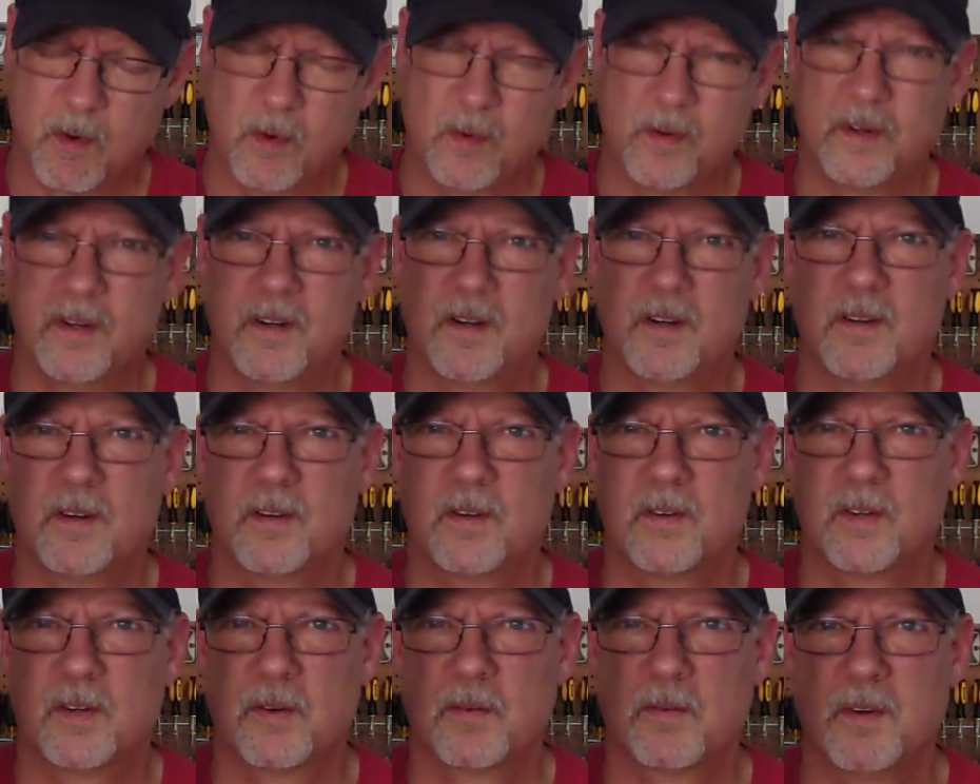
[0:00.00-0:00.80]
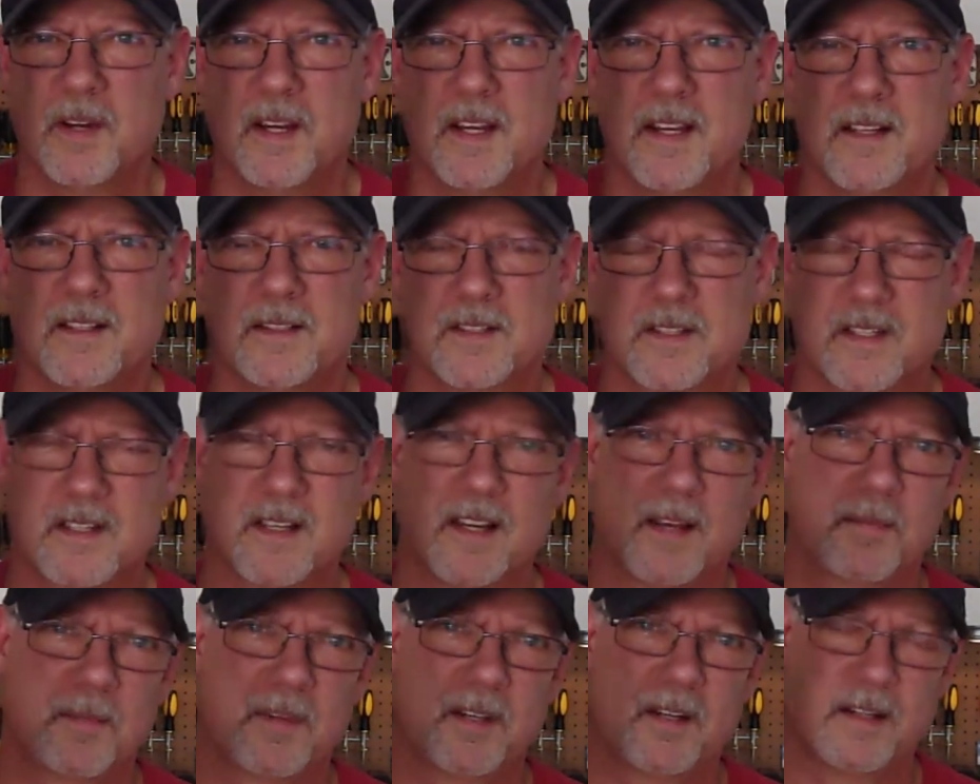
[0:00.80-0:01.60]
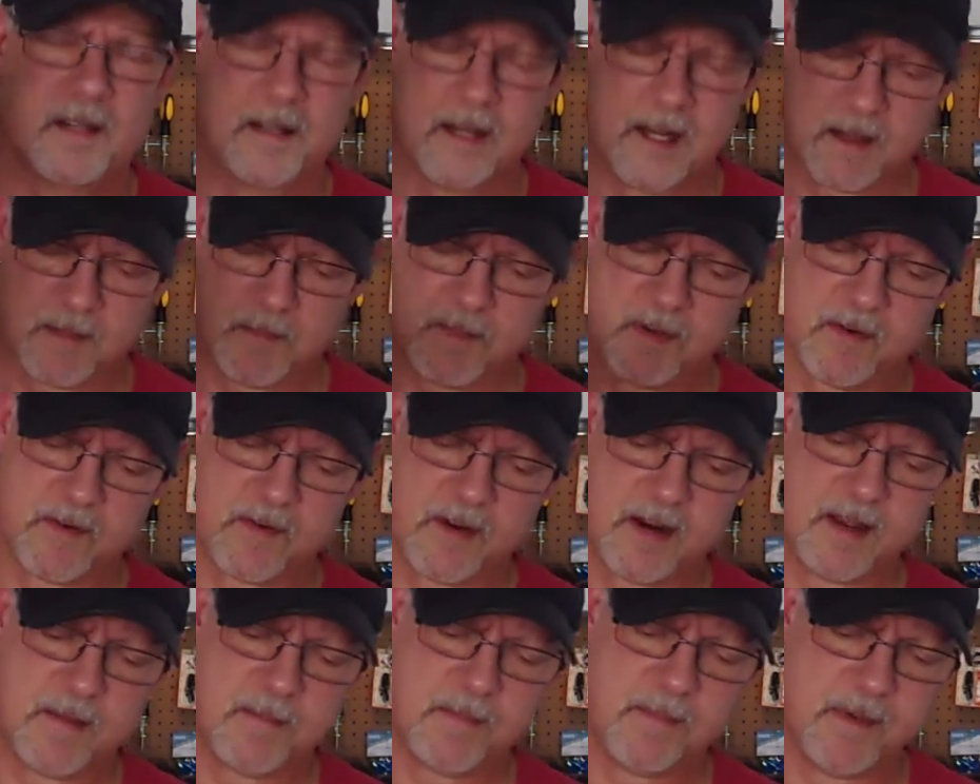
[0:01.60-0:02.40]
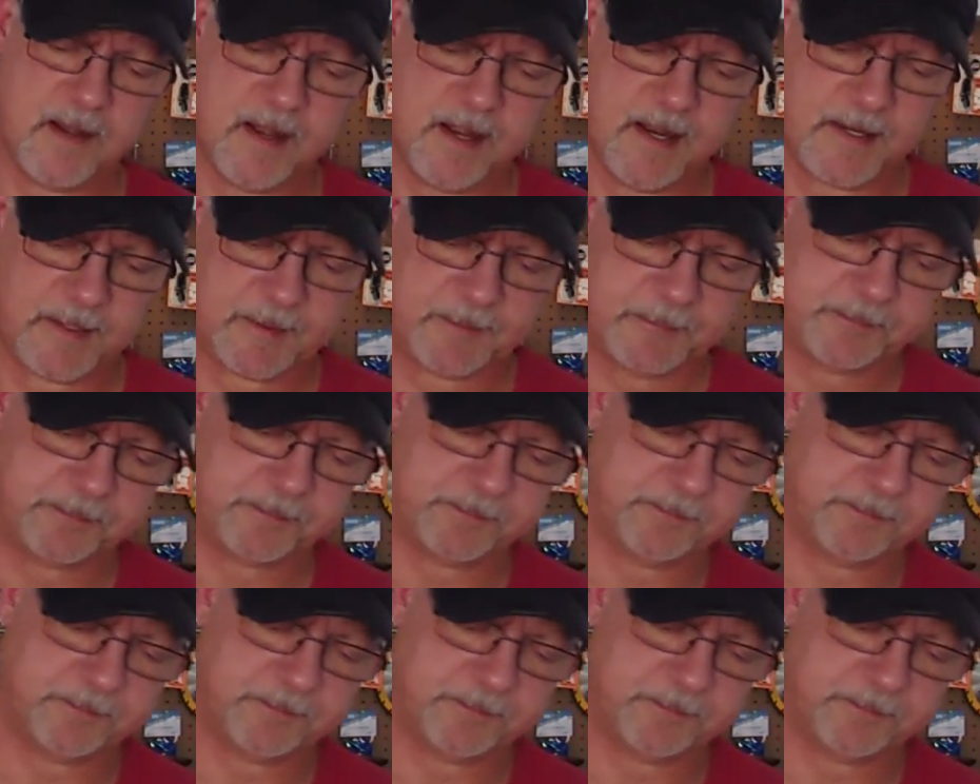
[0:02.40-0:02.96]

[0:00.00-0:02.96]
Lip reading: wanted to read something. I'll be right back.